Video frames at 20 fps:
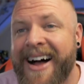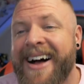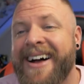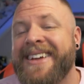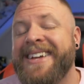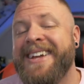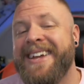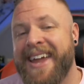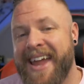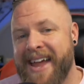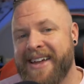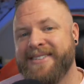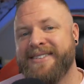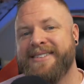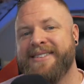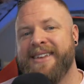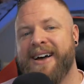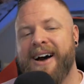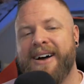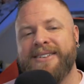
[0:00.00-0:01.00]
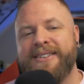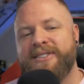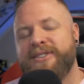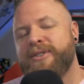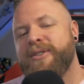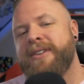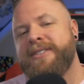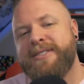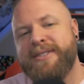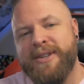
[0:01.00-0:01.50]
Yes, the
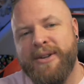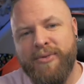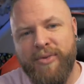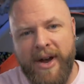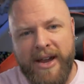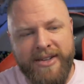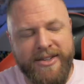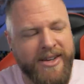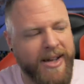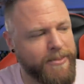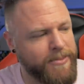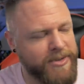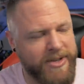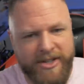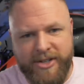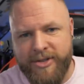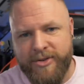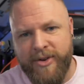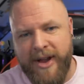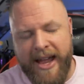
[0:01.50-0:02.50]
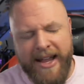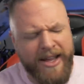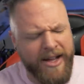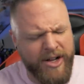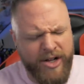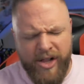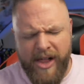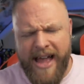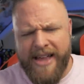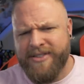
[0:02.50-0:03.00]
unsolicited Rice Cum diss track, a
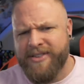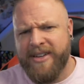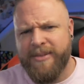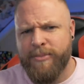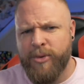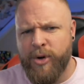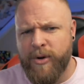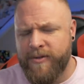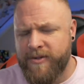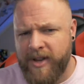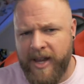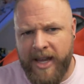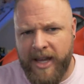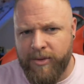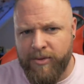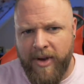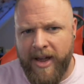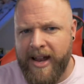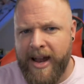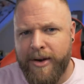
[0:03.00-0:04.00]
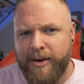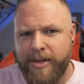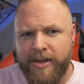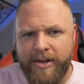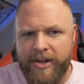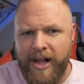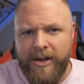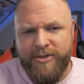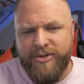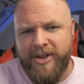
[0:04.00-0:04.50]
classic move taken right out of the
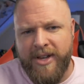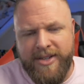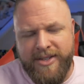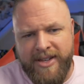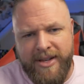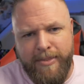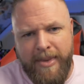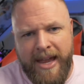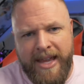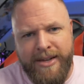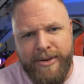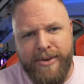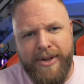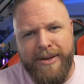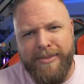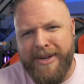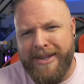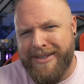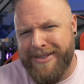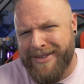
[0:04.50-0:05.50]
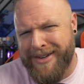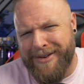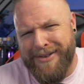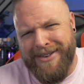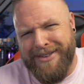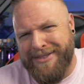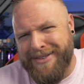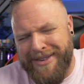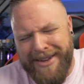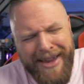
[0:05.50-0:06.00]
clout chasing manual. I mean,
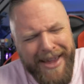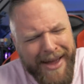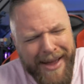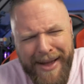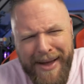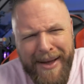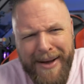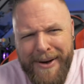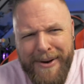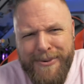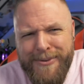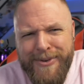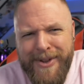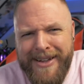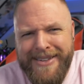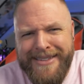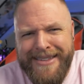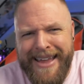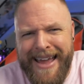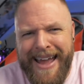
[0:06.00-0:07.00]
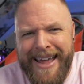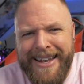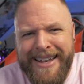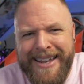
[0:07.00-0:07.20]
seriously, who does that?